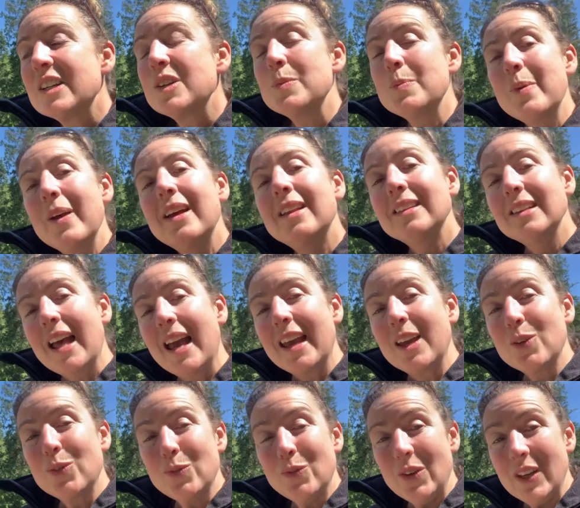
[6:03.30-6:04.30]
bit like
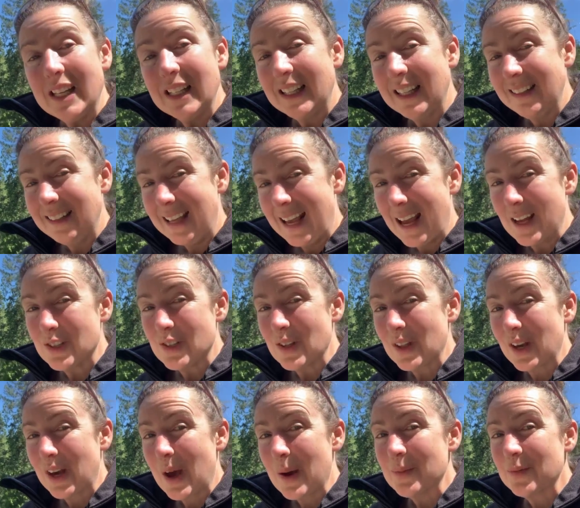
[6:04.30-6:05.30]
feeling the edge of the
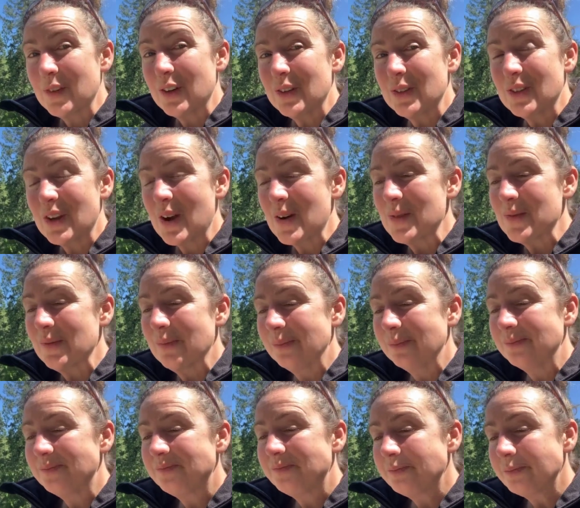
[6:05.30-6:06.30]
comfort zone.
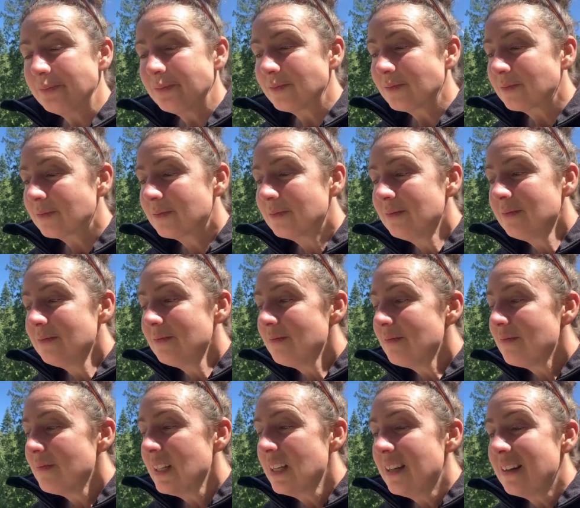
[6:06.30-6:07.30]

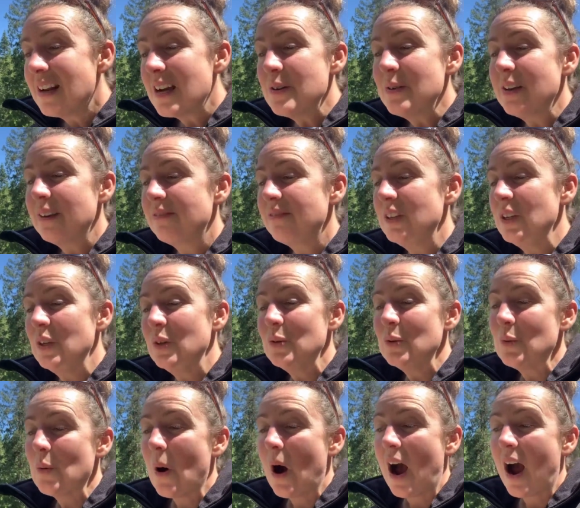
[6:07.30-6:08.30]
You know, if
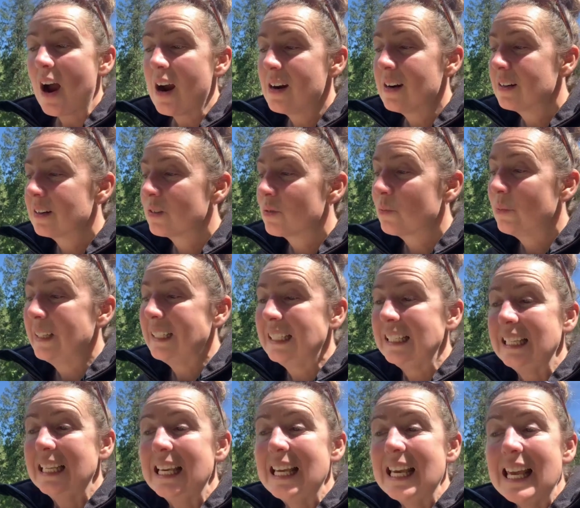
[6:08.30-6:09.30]
you are
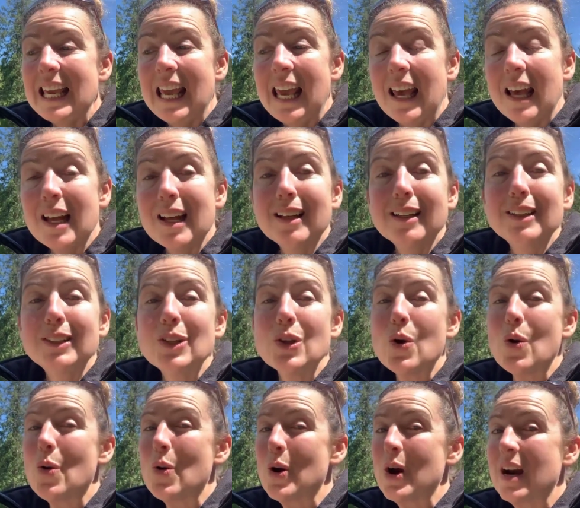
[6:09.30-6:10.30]
really ill
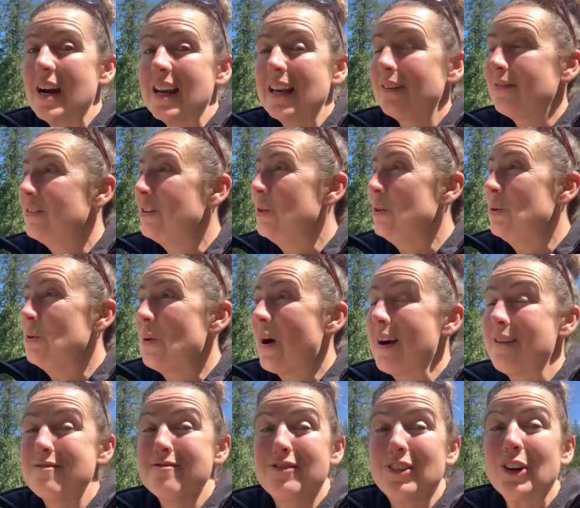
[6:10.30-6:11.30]
or if you
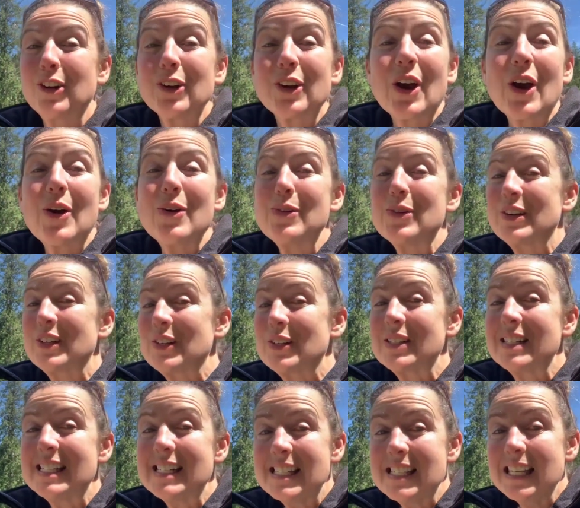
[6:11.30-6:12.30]
have vertigo or you're
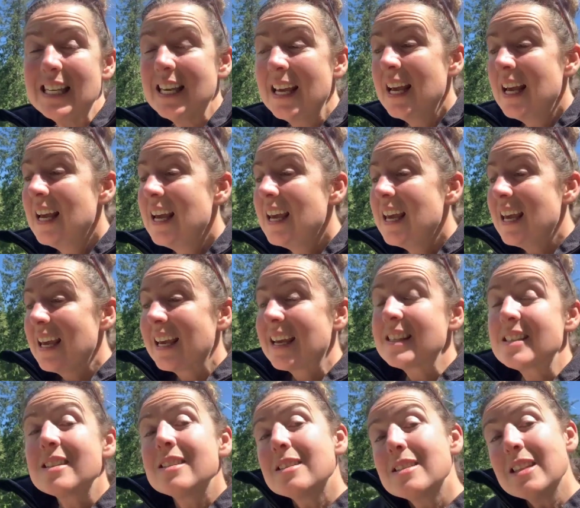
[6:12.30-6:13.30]
dizzy, it
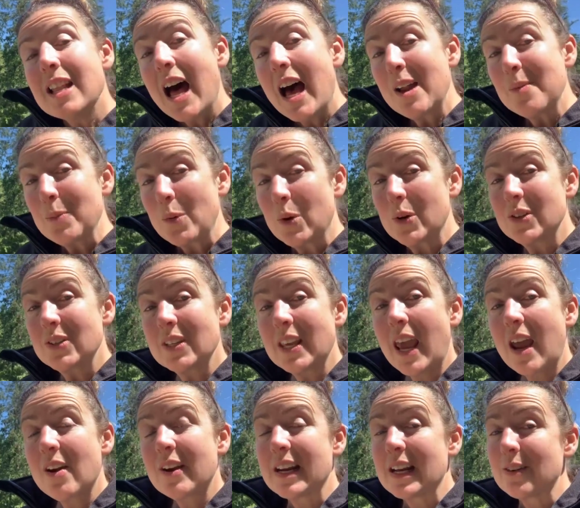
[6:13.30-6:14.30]
gets a lot more
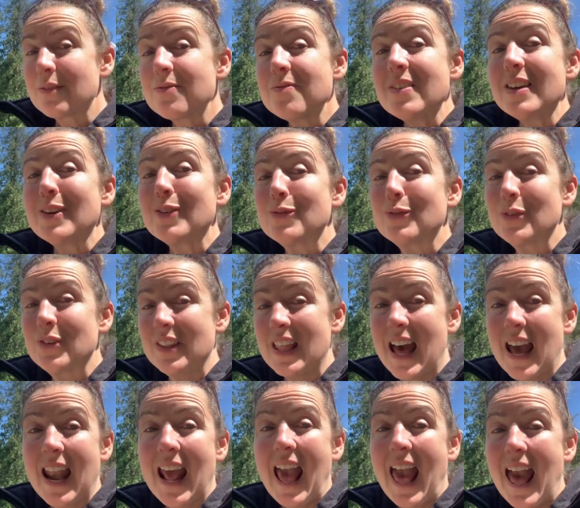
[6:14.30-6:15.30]
scary to feel for
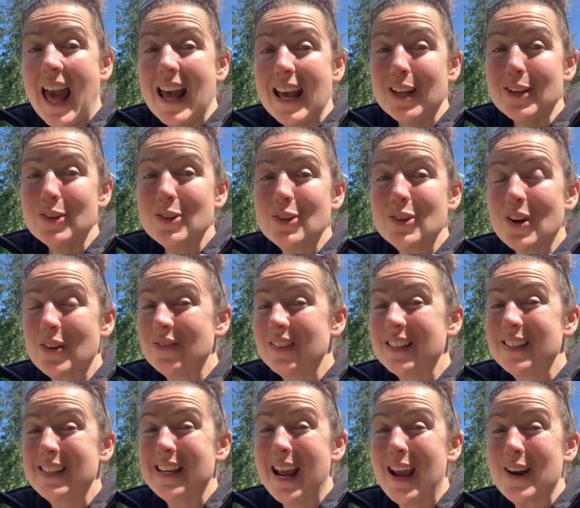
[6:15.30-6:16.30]
that edge of the
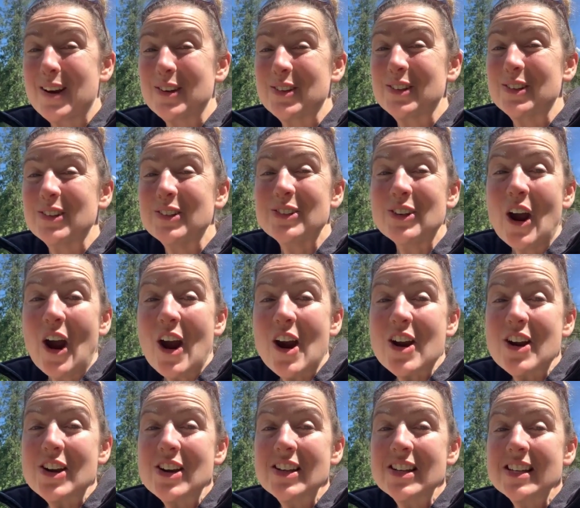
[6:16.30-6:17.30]
stairs in the dark.